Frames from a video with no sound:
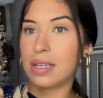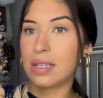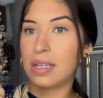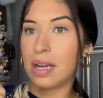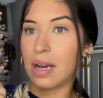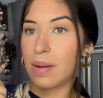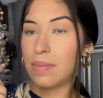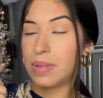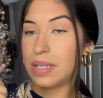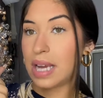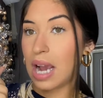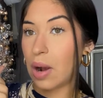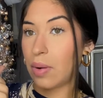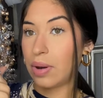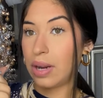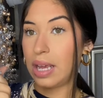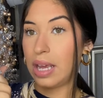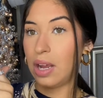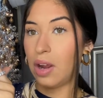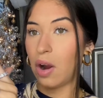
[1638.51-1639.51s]
I'm
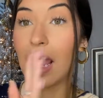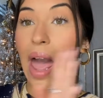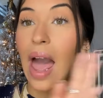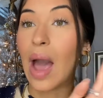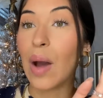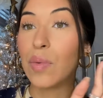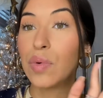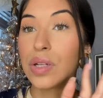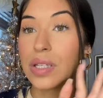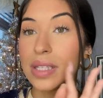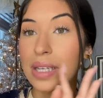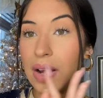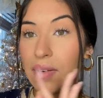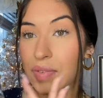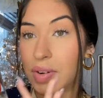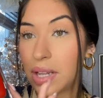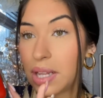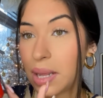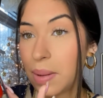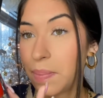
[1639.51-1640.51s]
down here. I will
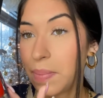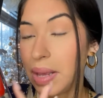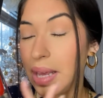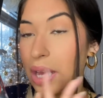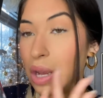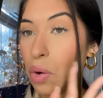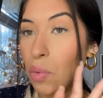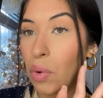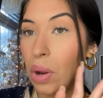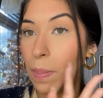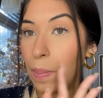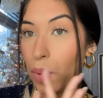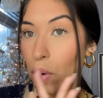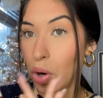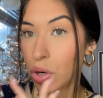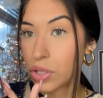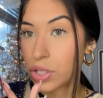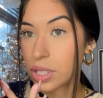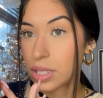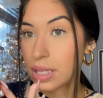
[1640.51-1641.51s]
definitely be
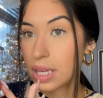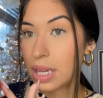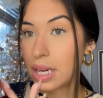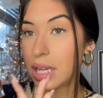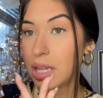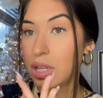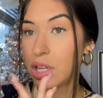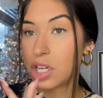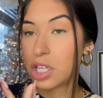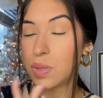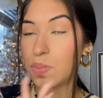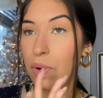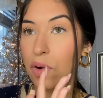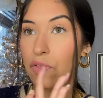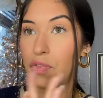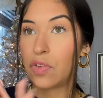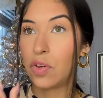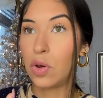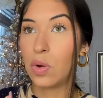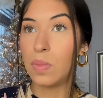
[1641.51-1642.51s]
repurchasing this
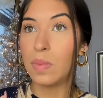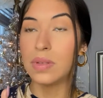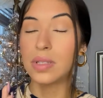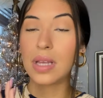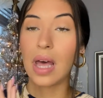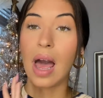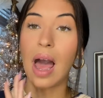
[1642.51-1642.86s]
perfume.